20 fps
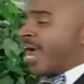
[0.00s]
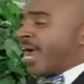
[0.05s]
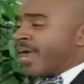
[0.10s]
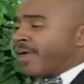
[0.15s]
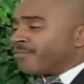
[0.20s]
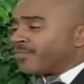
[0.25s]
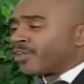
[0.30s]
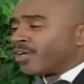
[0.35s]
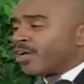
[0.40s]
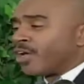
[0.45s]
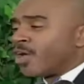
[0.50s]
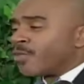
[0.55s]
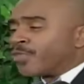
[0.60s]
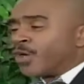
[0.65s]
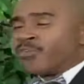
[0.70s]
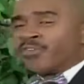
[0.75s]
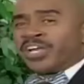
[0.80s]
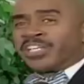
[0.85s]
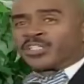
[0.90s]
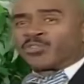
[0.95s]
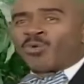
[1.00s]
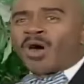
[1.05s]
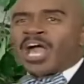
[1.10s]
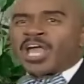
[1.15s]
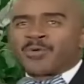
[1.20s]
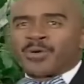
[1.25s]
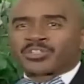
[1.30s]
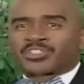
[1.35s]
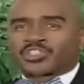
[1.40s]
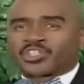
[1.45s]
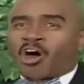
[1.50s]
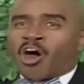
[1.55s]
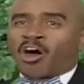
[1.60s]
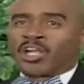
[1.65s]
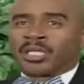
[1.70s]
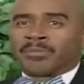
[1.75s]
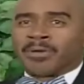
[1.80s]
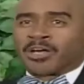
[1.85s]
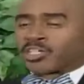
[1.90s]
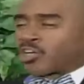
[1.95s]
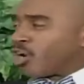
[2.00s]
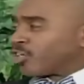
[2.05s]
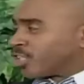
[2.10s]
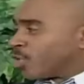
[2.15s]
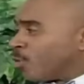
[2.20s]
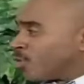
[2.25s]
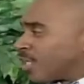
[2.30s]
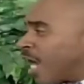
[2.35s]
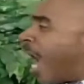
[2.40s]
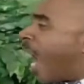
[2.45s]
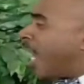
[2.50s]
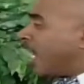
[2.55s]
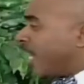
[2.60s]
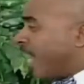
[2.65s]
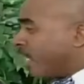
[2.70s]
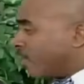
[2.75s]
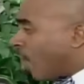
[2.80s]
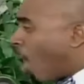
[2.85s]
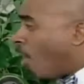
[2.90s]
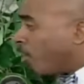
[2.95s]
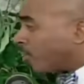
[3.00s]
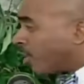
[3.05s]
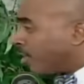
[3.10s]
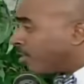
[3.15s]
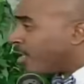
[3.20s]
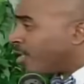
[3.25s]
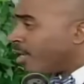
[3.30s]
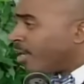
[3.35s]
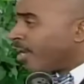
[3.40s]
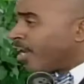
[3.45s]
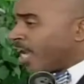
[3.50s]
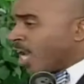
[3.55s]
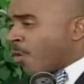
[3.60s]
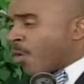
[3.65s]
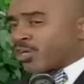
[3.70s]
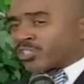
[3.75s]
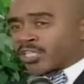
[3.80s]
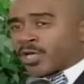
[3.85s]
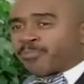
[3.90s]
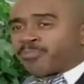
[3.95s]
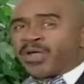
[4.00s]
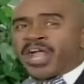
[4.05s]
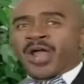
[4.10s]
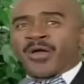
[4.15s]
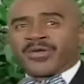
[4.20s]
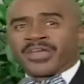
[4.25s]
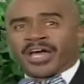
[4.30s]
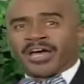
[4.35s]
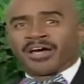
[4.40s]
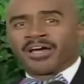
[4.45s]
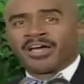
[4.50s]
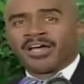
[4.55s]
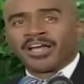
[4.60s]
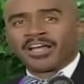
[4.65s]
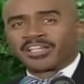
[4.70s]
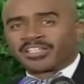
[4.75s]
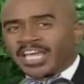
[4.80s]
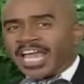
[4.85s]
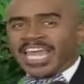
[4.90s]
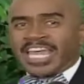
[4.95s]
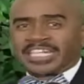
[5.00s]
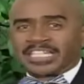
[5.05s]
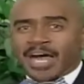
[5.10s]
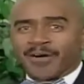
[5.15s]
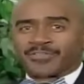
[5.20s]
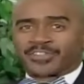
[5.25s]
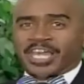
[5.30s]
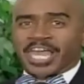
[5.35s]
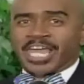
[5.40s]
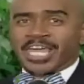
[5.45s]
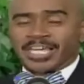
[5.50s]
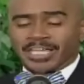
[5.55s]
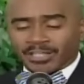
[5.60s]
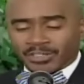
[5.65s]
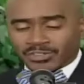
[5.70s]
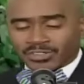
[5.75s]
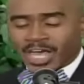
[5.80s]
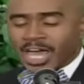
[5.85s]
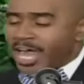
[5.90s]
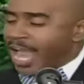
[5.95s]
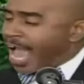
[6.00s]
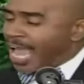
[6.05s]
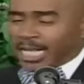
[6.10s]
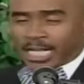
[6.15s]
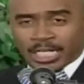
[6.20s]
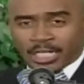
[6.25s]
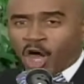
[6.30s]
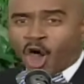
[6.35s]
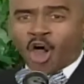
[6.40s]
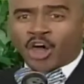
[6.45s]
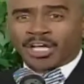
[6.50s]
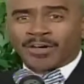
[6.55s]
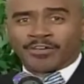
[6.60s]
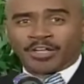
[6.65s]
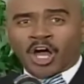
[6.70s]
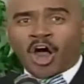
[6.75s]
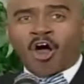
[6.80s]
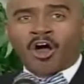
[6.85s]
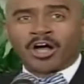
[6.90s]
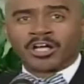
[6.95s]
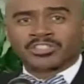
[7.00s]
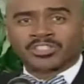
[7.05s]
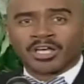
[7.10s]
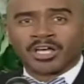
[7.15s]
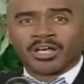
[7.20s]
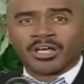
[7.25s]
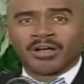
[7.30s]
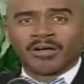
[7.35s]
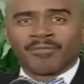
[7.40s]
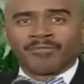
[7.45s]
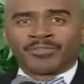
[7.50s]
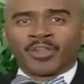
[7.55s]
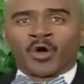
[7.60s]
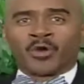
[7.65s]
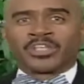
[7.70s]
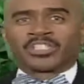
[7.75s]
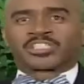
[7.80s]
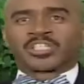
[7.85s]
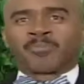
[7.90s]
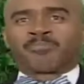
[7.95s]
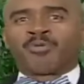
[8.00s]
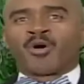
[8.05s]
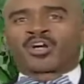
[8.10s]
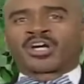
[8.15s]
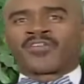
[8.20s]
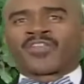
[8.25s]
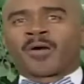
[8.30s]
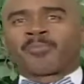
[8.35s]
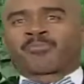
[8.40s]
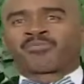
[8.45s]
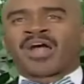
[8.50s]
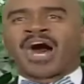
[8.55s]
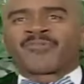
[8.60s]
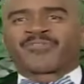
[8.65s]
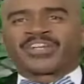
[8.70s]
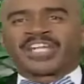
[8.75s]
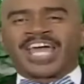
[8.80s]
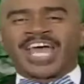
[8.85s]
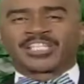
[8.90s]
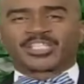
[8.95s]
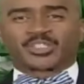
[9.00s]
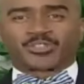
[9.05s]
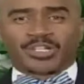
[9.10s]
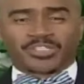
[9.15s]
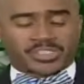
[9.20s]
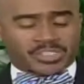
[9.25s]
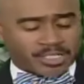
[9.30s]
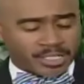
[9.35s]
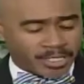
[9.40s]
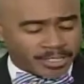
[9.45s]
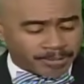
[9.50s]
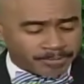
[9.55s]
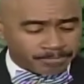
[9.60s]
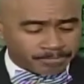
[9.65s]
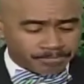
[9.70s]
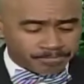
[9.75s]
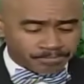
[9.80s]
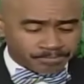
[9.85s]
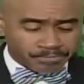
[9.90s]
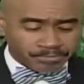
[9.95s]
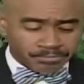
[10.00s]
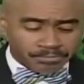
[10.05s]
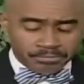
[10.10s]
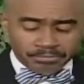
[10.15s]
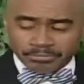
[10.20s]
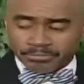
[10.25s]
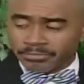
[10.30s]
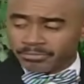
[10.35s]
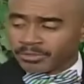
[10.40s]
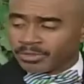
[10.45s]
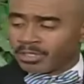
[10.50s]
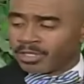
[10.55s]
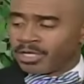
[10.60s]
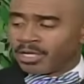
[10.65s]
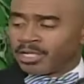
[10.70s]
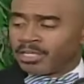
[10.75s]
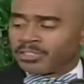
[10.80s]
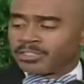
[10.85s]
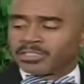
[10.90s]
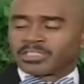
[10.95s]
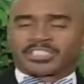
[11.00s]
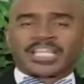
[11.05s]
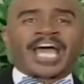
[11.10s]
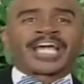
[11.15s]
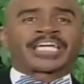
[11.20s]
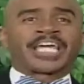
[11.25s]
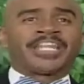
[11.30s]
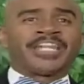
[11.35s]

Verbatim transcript: man. That's Right. The reason why he was taller because he was highly exalted. He was superior, King of kings right. and Lord of lords. That's right. Notice the book of the prophet Esdras. Esdras chapter 2 and at verse 46.